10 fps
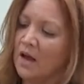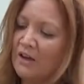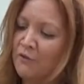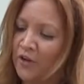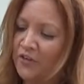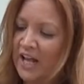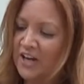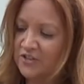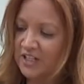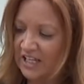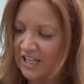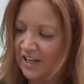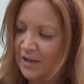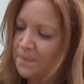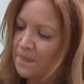I've got a selection
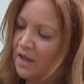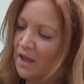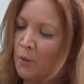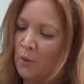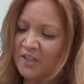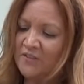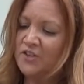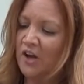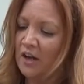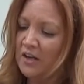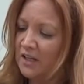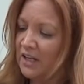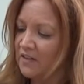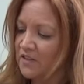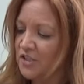here. What I've done
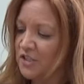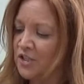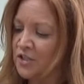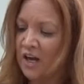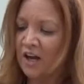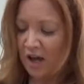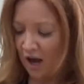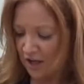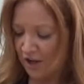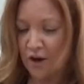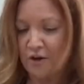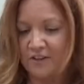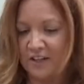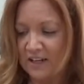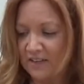is to colour
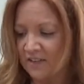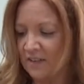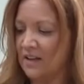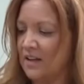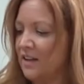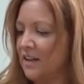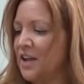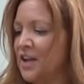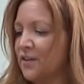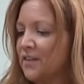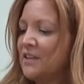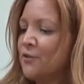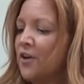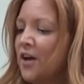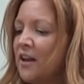code these. You'll see
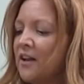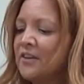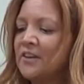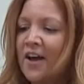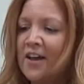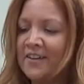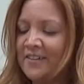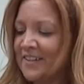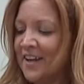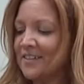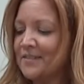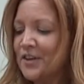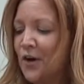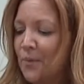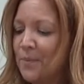they've got coloured stickers on the
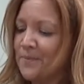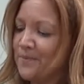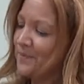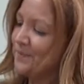top.